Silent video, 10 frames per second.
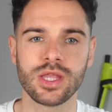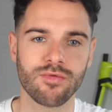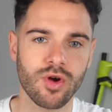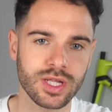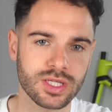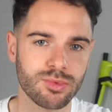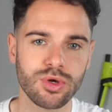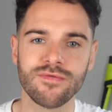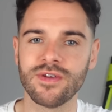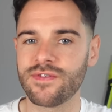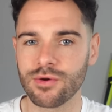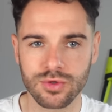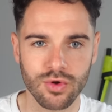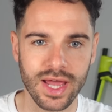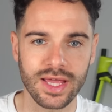The ride is smooth, it
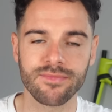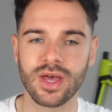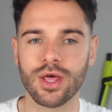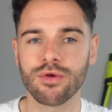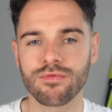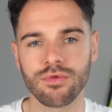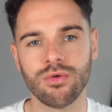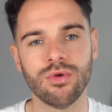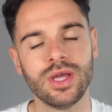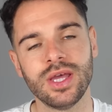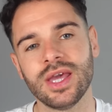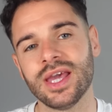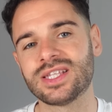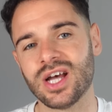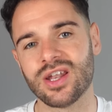feels great, and overall,
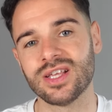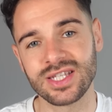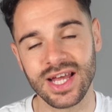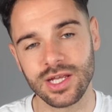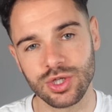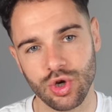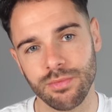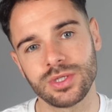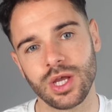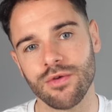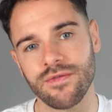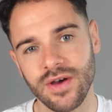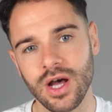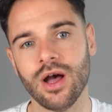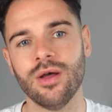it's done a stellar job so
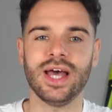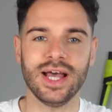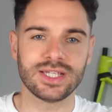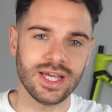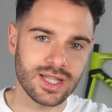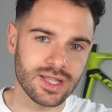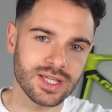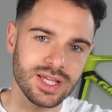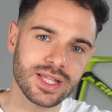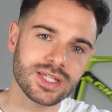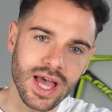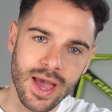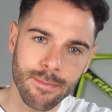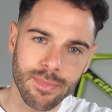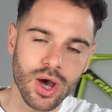far. That said, the Sensor
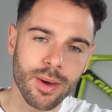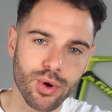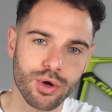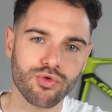Empire Pro